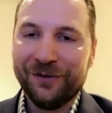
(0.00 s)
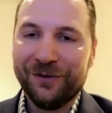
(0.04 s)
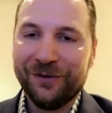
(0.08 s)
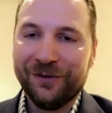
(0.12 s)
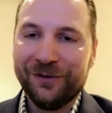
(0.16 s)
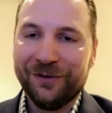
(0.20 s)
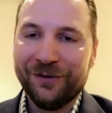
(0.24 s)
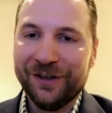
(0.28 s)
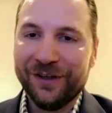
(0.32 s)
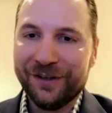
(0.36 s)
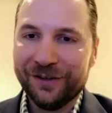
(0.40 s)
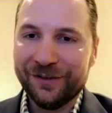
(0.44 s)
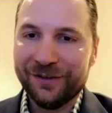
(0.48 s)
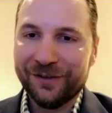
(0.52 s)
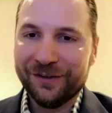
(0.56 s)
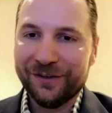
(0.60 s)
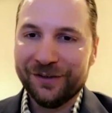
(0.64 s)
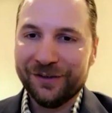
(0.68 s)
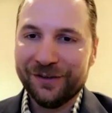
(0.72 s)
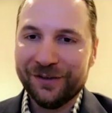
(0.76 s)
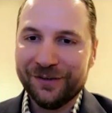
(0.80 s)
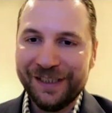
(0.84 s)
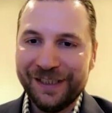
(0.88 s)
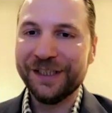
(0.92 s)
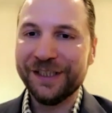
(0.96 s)
the
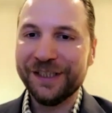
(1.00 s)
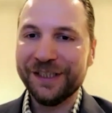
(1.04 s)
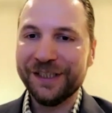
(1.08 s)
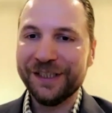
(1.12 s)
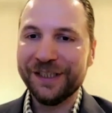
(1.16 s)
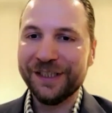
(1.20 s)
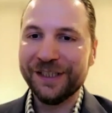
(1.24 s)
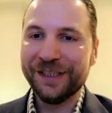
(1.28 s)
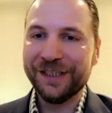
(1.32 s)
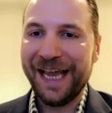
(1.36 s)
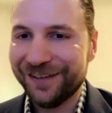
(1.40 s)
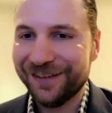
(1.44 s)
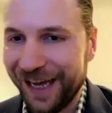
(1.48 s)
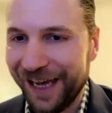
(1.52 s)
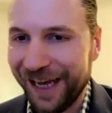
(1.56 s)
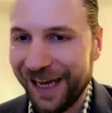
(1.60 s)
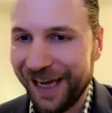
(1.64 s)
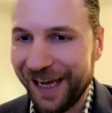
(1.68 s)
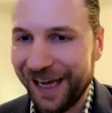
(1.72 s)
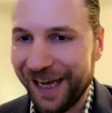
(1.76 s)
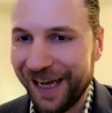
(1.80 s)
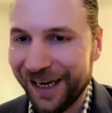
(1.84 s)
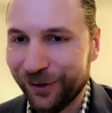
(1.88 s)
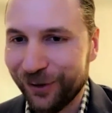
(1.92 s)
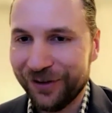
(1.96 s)
needle in the
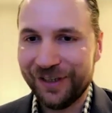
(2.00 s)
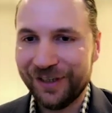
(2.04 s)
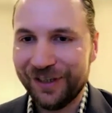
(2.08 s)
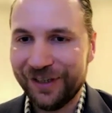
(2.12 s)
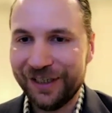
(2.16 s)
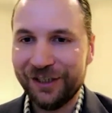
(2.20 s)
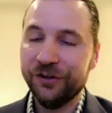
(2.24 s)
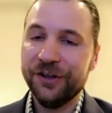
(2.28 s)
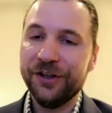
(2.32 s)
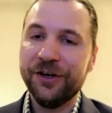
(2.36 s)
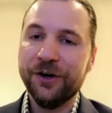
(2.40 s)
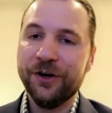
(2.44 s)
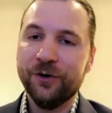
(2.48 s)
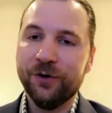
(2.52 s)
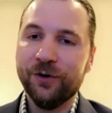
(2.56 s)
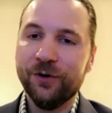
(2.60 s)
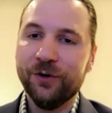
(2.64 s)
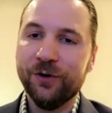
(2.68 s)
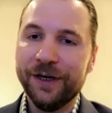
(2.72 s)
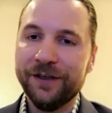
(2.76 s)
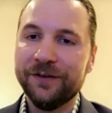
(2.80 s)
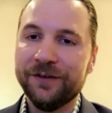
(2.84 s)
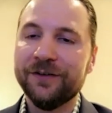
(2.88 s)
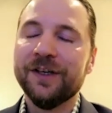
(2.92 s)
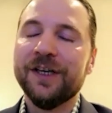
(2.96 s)
haystack or the signal in the
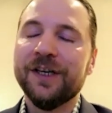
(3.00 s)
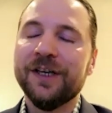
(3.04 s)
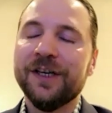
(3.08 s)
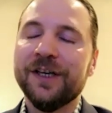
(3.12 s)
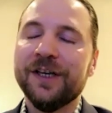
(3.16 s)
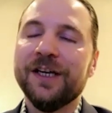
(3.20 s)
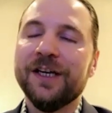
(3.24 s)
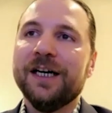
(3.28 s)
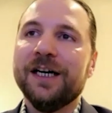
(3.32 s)
noise.